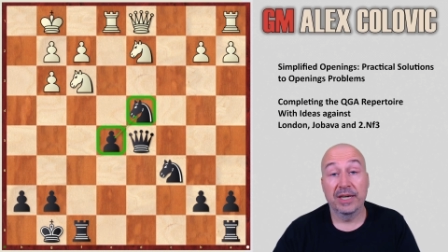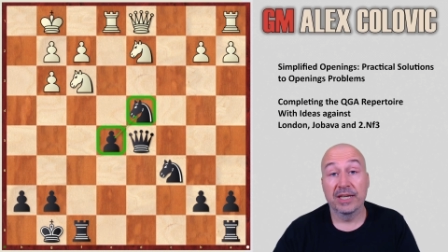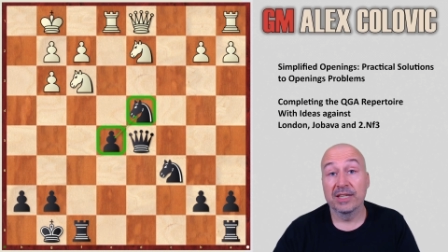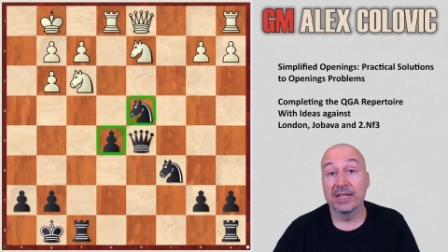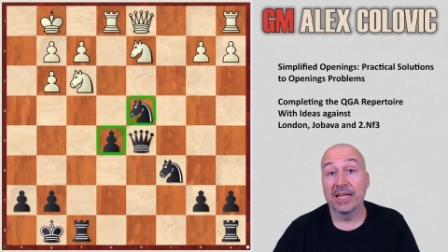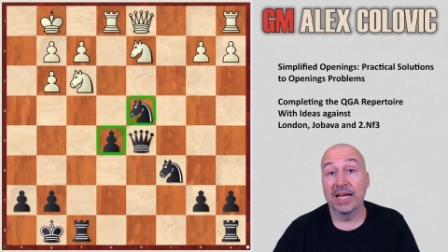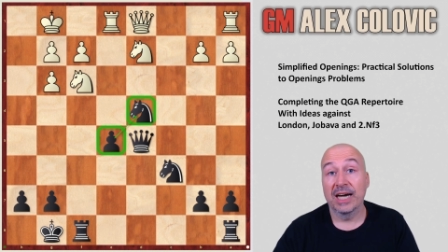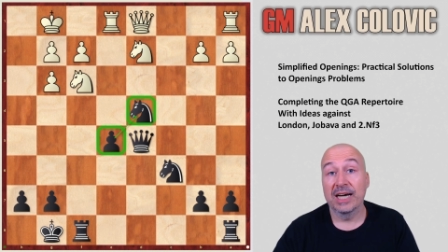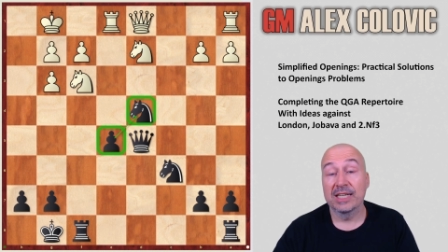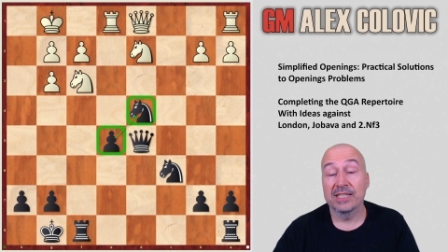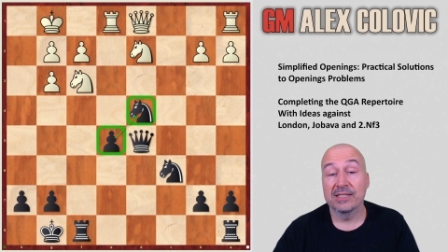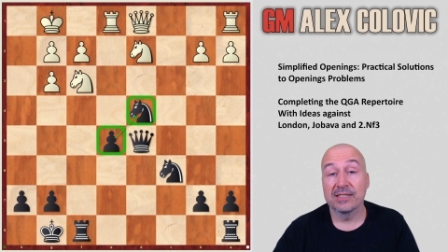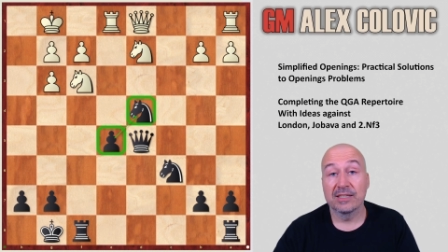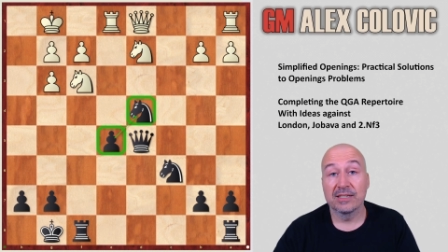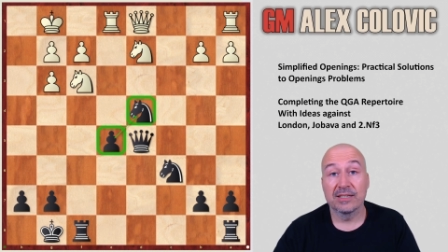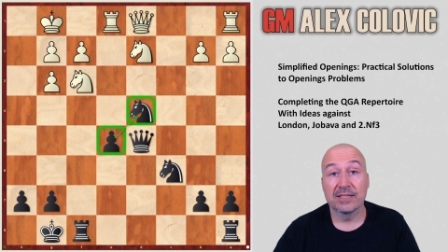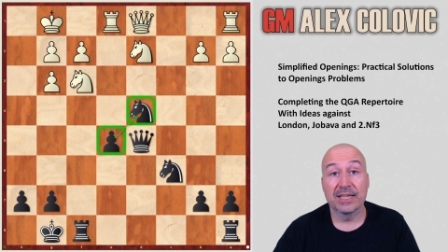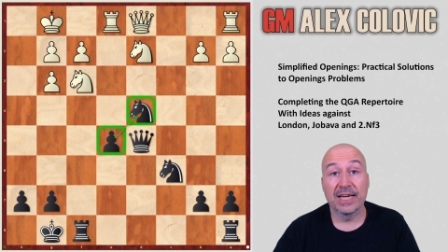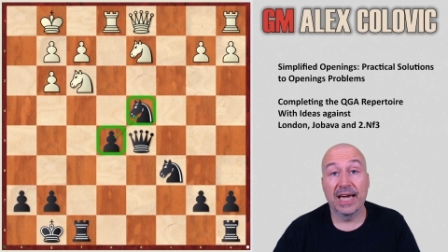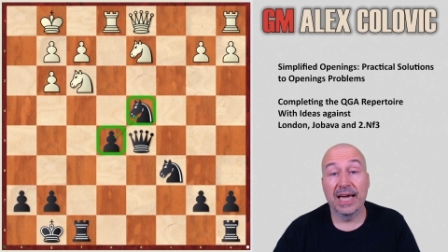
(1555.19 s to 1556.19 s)

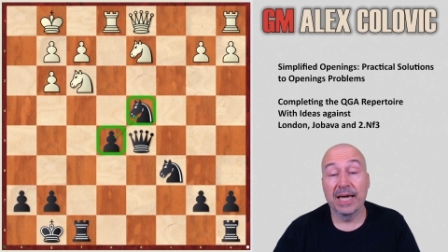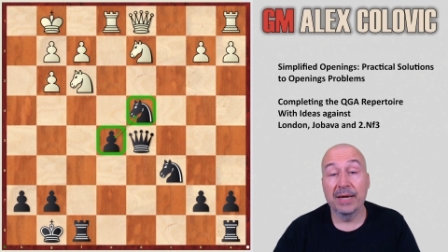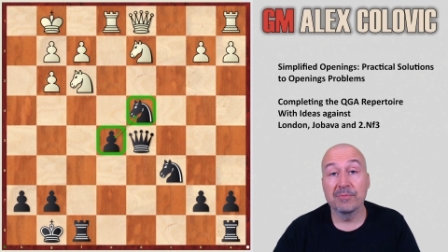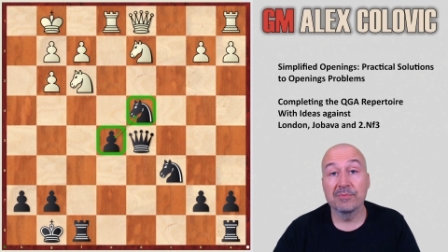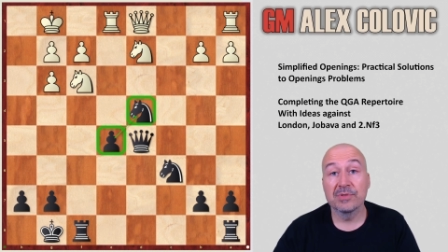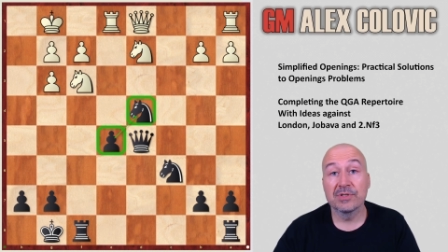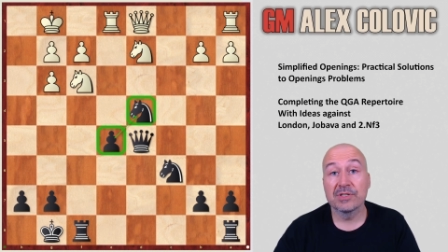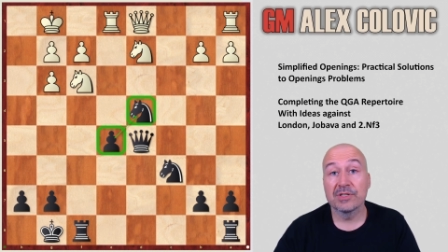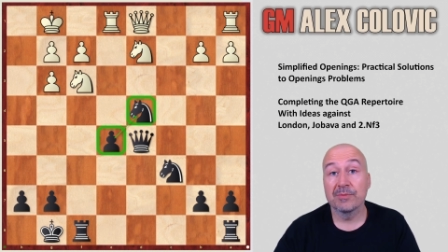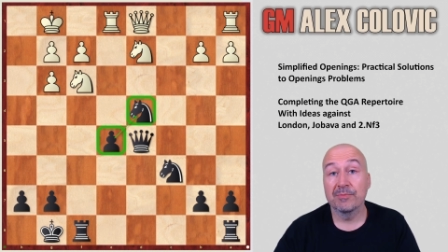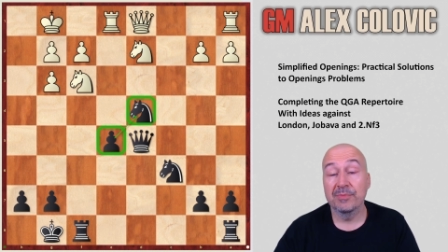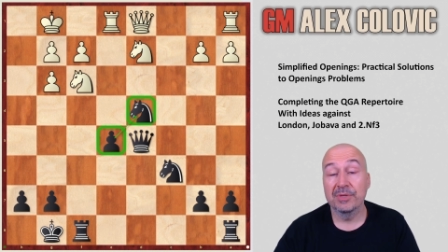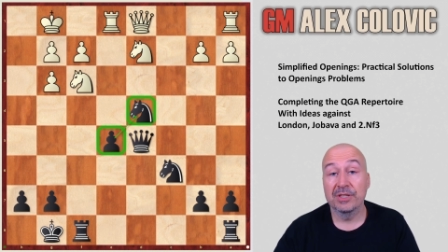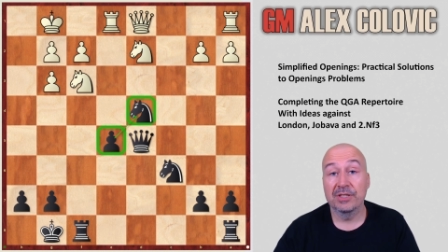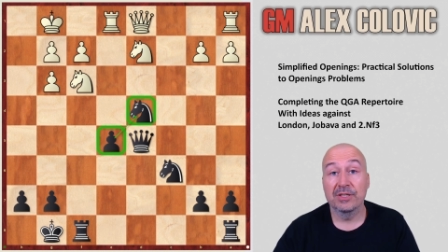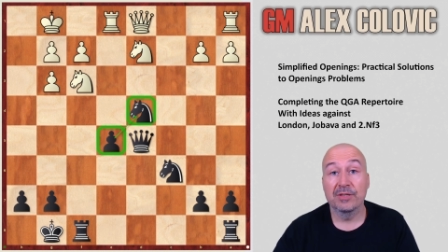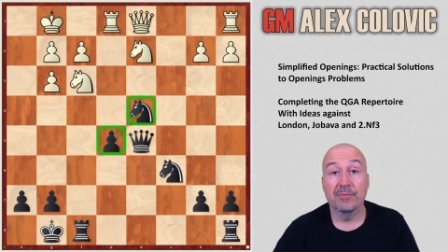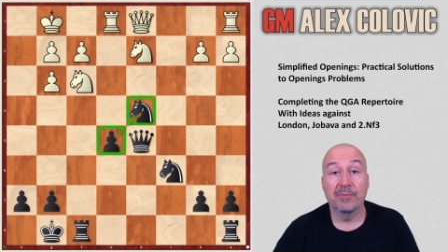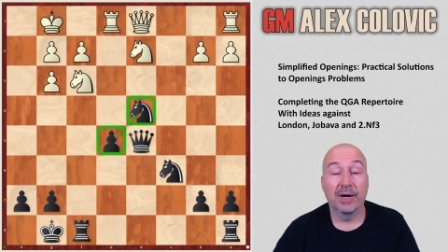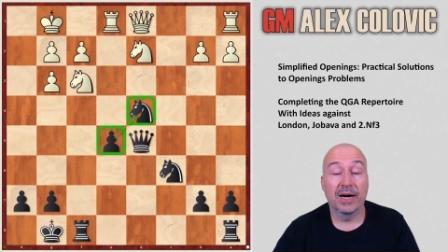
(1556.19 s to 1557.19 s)
analyzing games
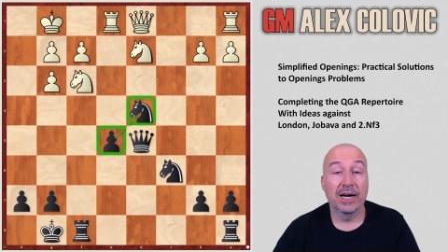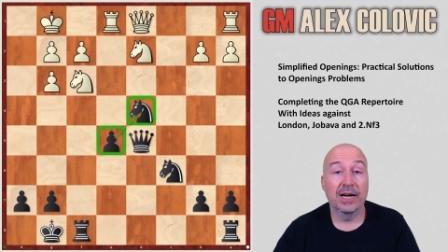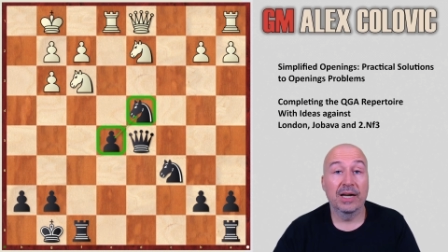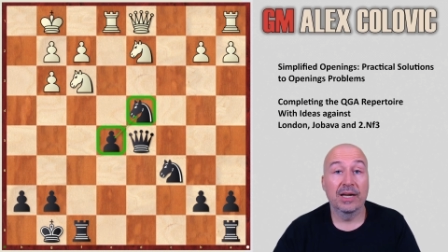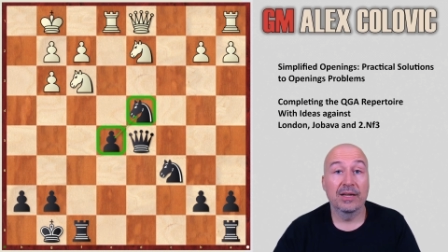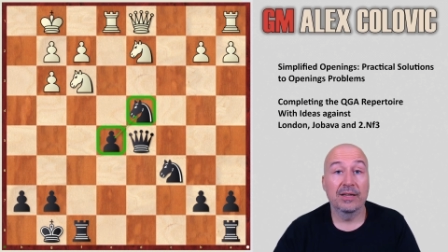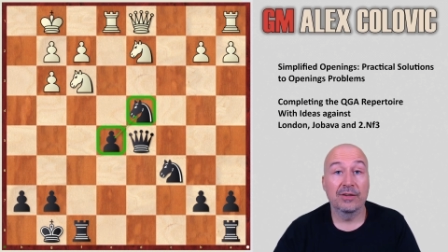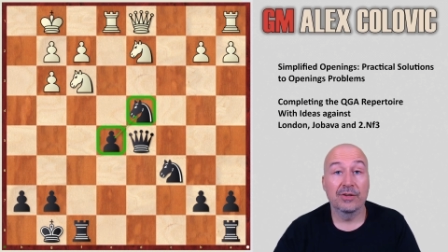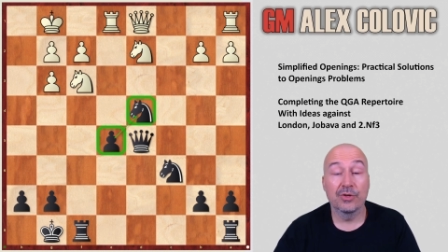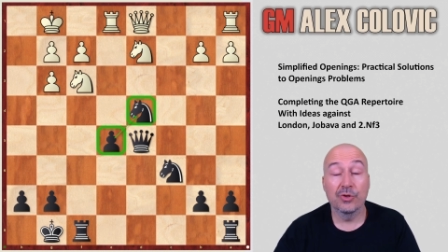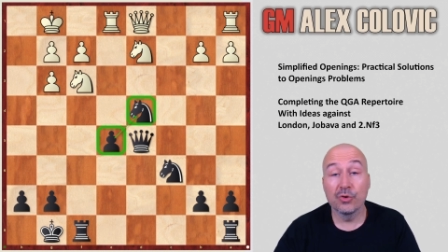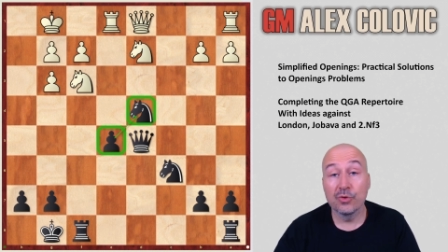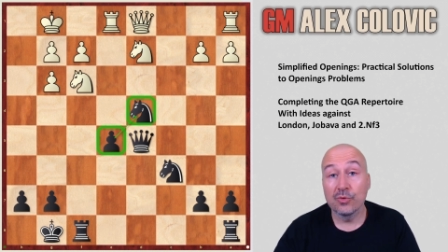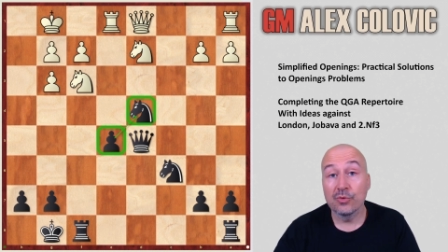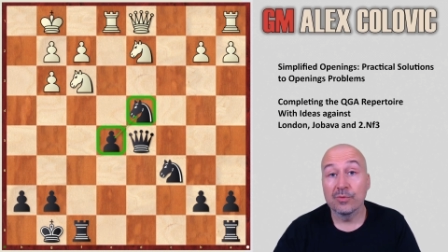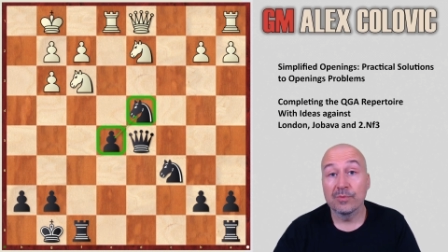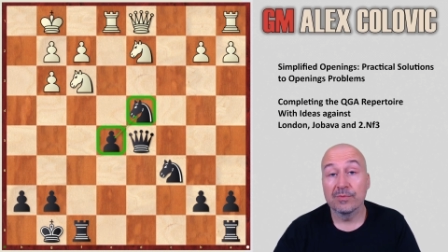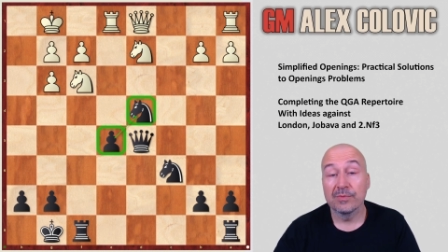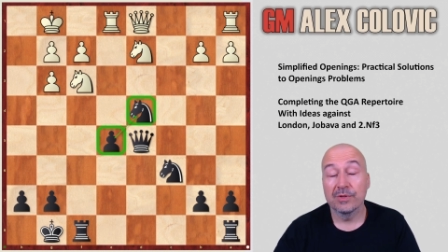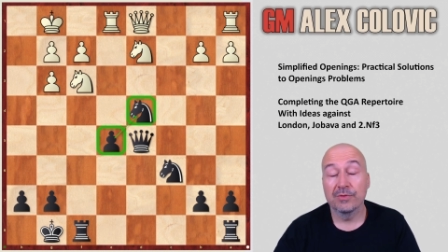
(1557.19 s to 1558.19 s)
submitted by you,
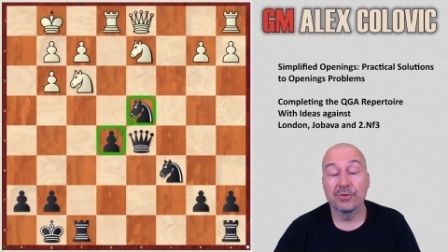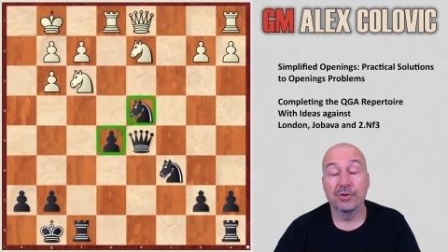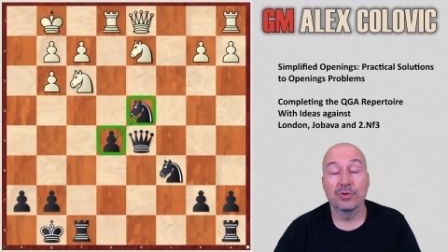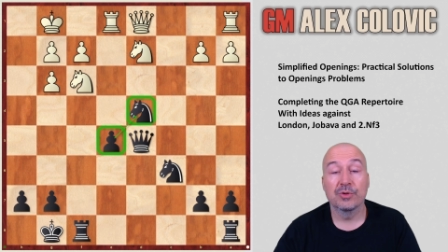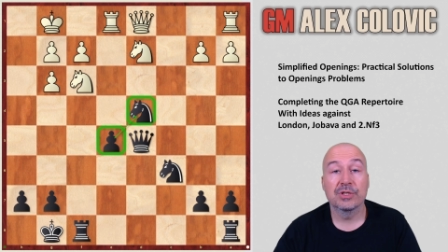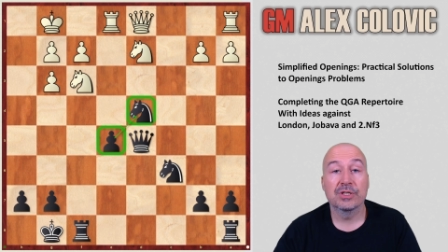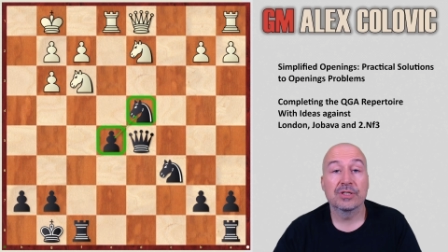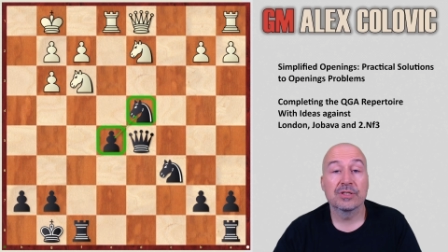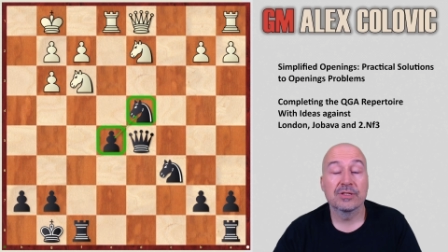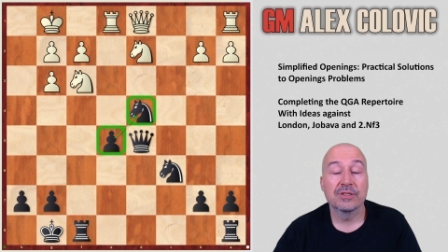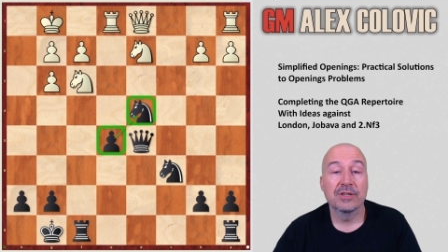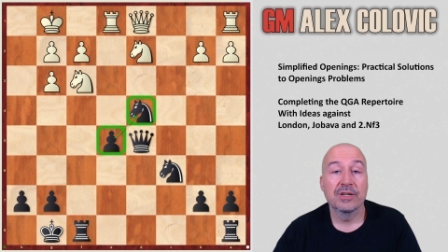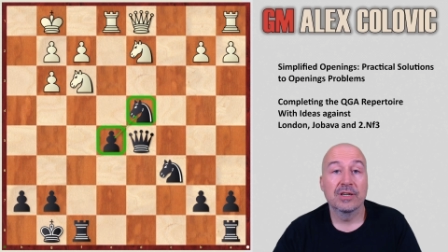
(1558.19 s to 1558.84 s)
the viewers.